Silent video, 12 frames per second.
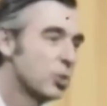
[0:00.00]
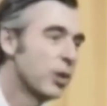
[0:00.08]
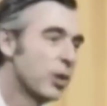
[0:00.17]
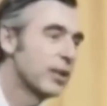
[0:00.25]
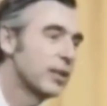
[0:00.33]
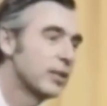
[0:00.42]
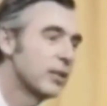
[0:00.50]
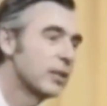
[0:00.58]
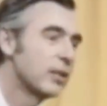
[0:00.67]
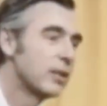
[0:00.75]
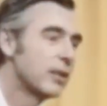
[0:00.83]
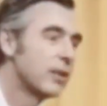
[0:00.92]
featuring a
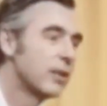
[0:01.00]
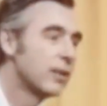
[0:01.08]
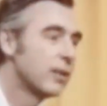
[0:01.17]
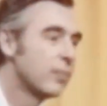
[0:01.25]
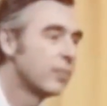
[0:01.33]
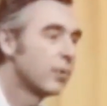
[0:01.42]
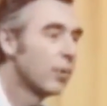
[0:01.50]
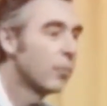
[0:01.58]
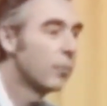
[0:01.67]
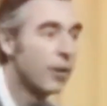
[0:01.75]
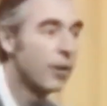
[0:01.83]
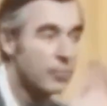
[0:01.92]
Mr. Rogers
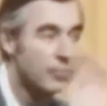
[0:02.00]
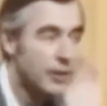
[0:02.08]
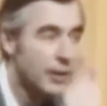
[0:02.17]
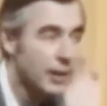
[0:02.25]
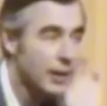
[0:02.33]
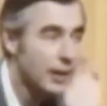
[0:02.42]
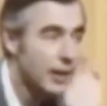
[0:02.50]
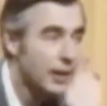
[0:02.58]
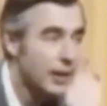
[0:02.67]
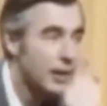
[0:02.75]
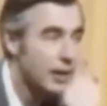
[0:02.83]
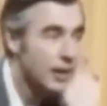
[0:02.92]
lookalike promoting
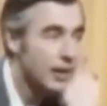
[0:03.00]
burgers,